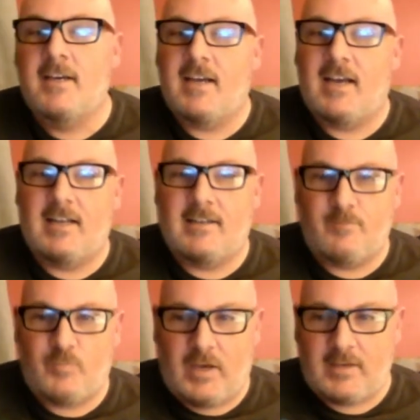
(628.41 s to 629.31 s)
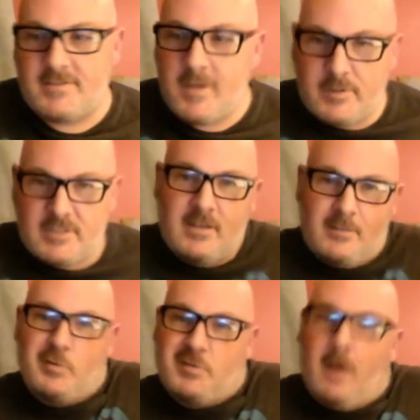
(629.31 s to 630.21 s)
and like
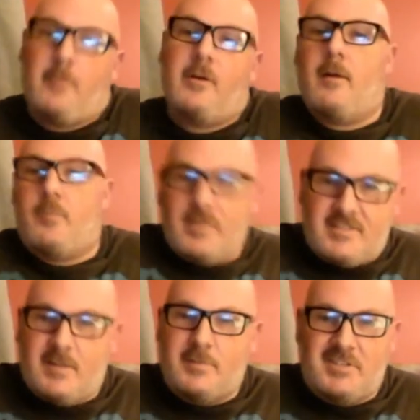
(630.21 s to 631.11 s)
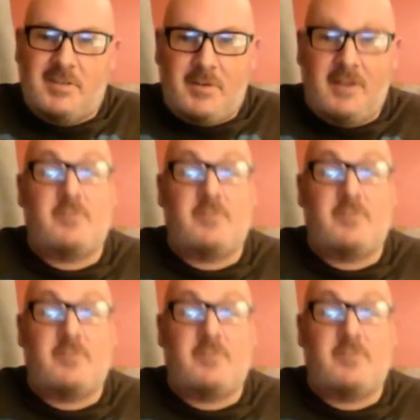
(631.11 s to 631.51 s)
WCW was coming up with WWF,